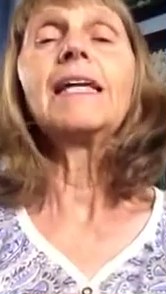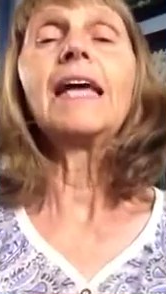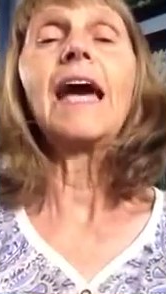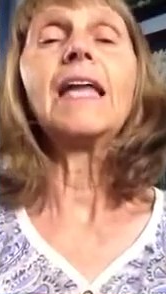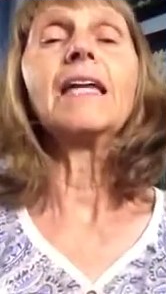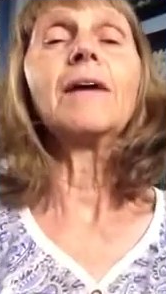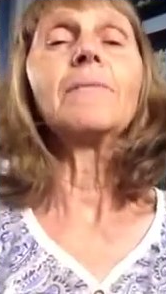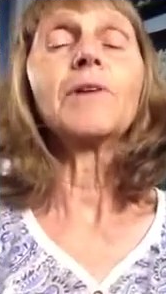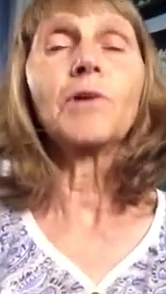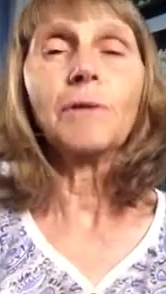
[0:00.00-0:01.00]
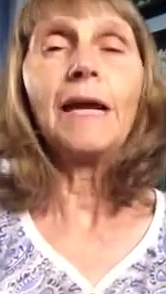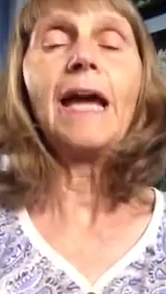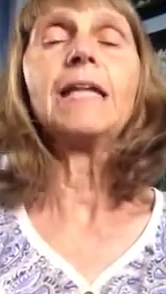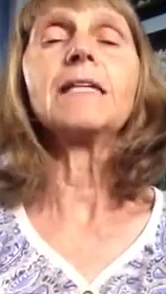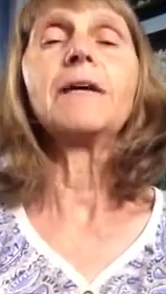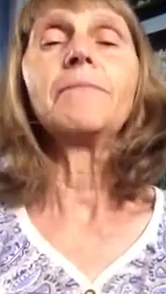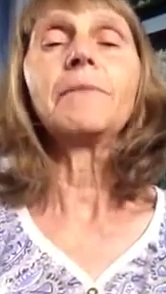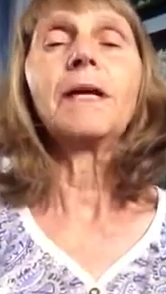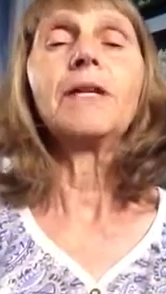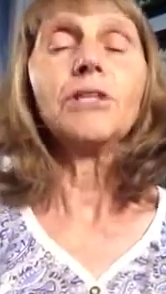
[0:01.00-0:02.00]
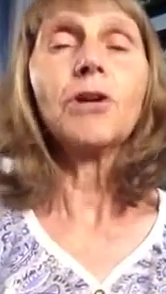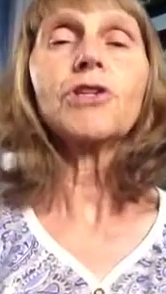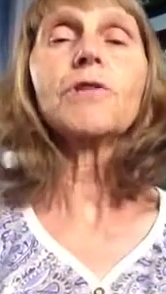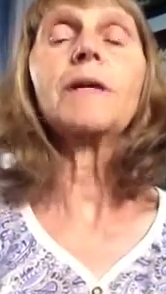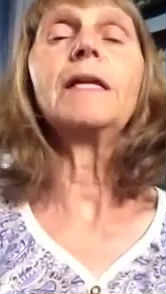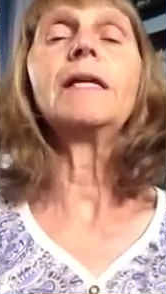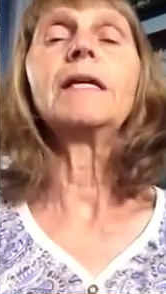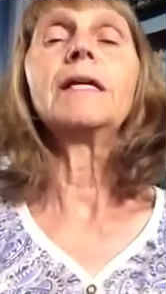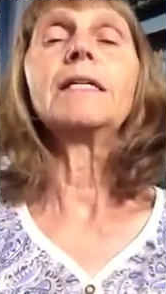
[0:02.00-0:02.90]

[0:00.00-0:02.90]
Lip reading: can create nurturing,